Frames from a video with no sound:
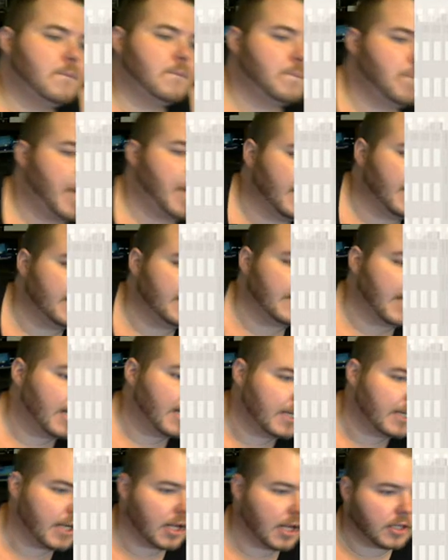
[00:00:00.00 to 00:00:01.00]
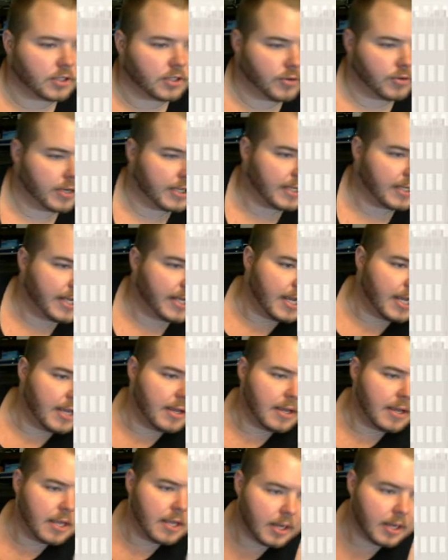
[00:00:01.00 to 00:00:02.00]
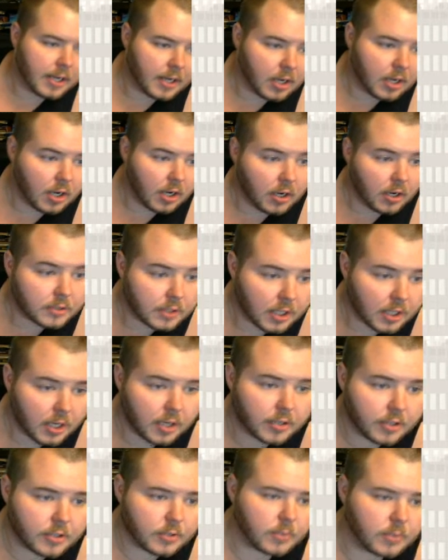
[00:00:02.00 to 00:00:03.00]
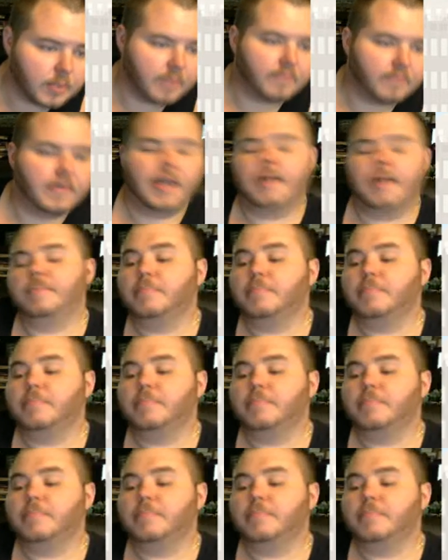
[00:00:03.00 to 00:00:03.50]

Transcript: pays $90 rent a day, and it costs $125.